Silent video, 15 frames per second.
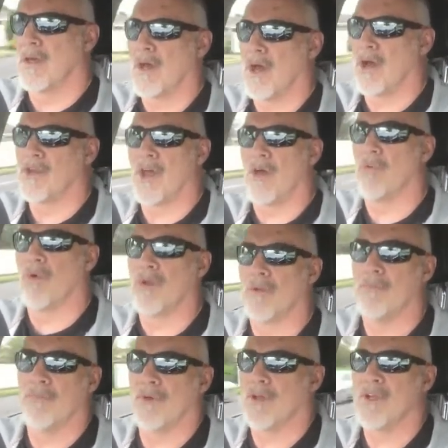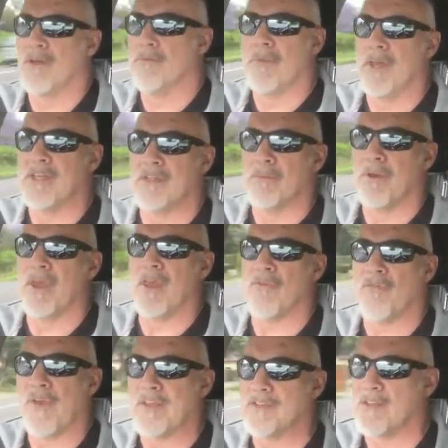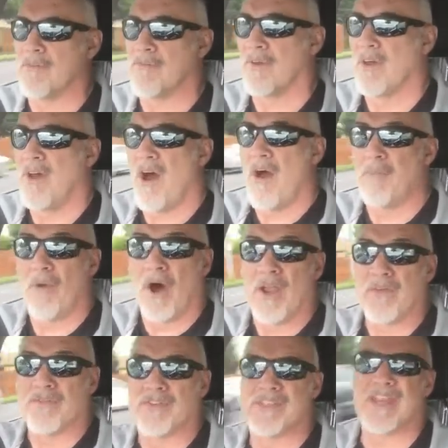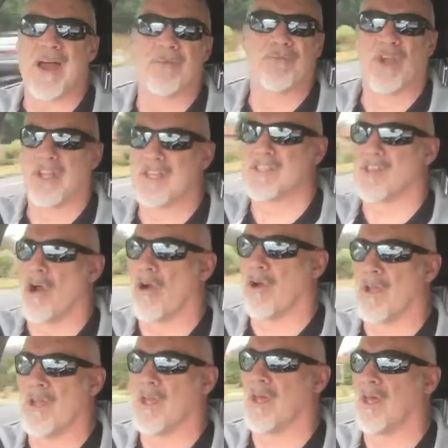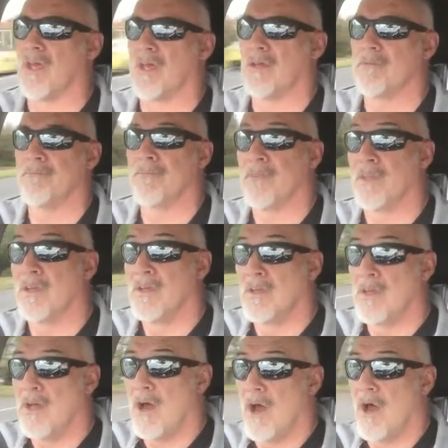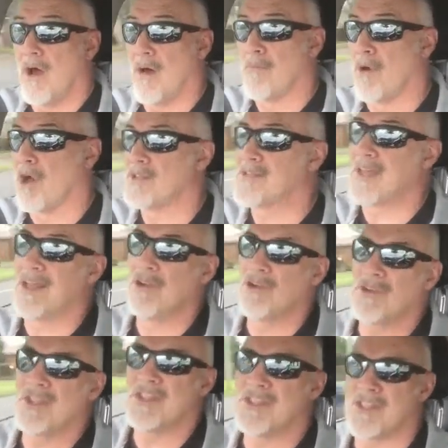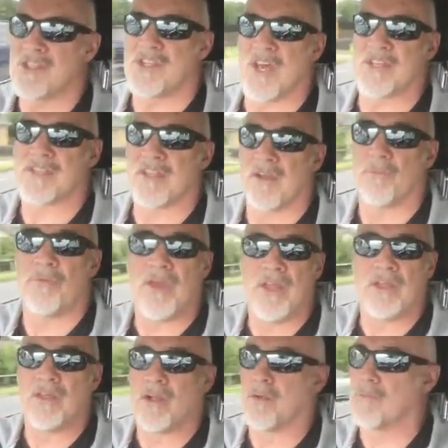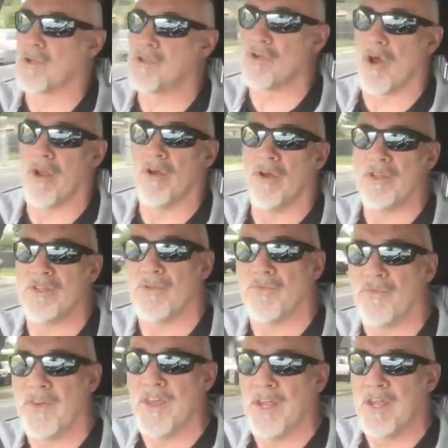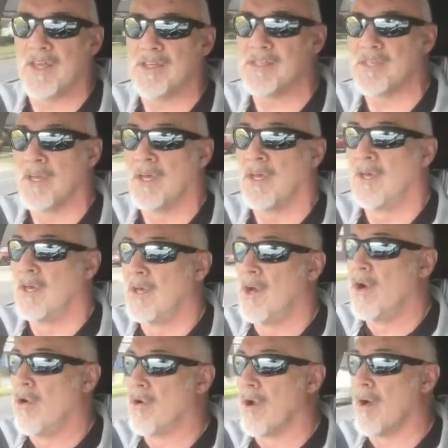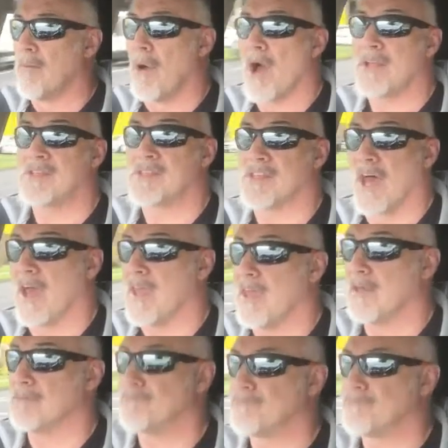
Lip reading: I didn't mean to be offensive. I might even say, I'm really sorry. I might say, look, this is just an opinion. I'm not trying to hurt your feelings. Or I might say,